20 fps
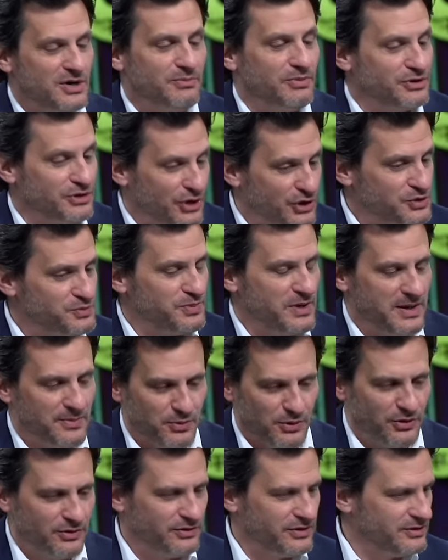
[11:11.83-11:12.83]
But those
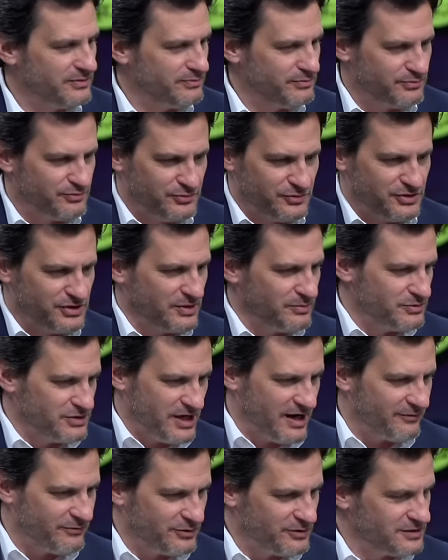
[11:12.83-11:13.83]
people, the Jim
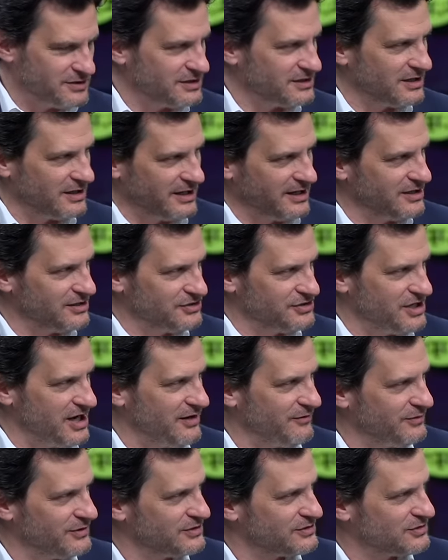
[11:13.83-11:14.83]
Jeffords and the Lincoln
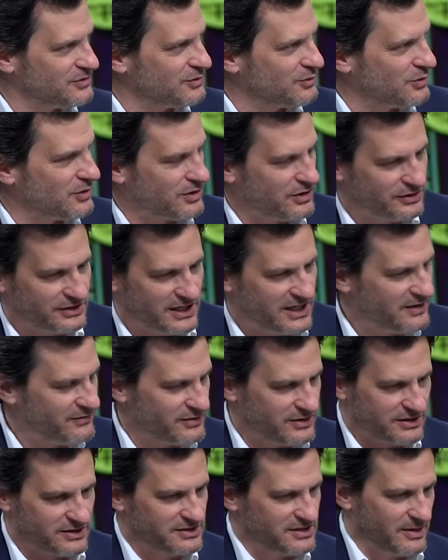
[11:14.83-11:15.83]
Chafees of the world, and
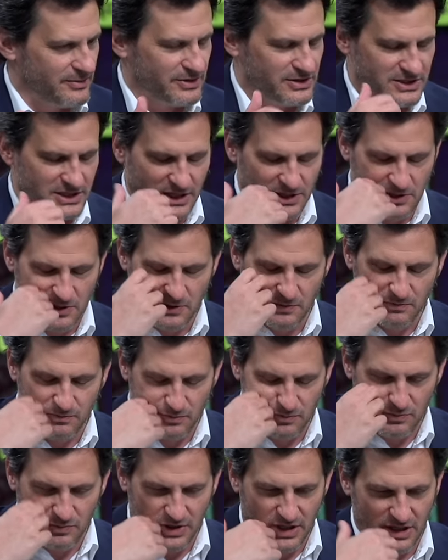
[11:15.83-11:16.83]
even to some extent the,
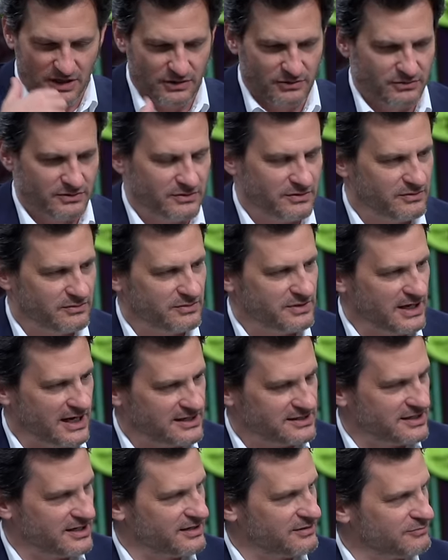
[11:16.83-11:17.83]
you know,
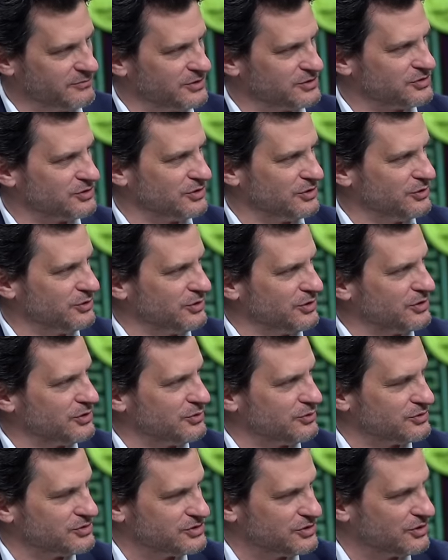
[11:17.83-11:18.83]
guys like Richard Lugar,
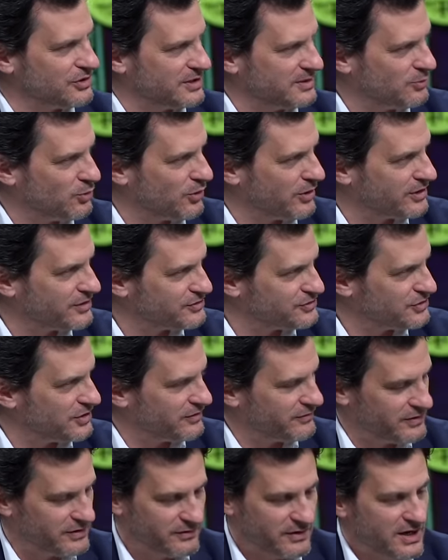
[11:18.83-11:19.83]
who were certainly more
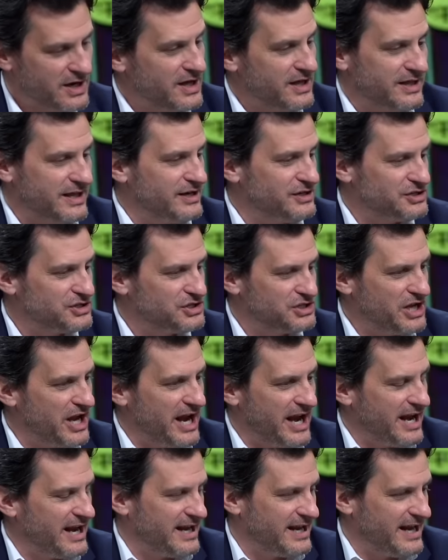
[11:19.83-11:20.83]
conservative, they just,
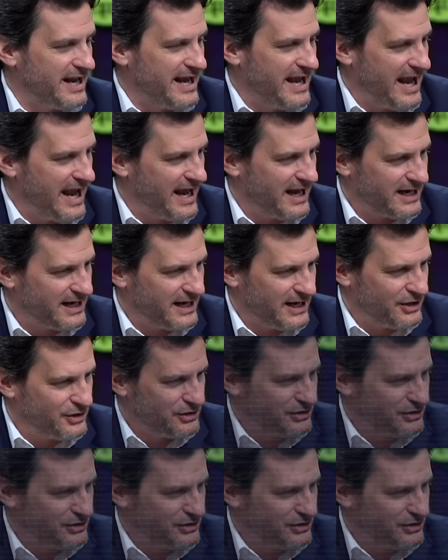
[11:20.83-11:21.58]
they, they can't, they